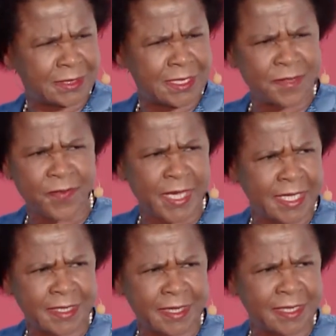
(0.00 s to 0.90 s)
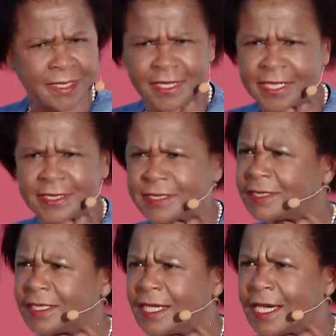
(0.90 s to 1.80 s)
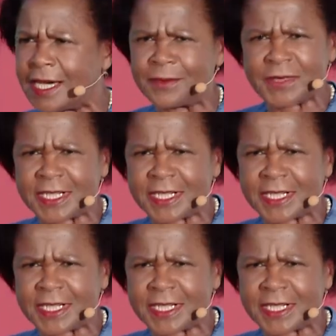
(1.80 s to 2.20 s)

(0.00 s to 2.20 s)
these men think that I'm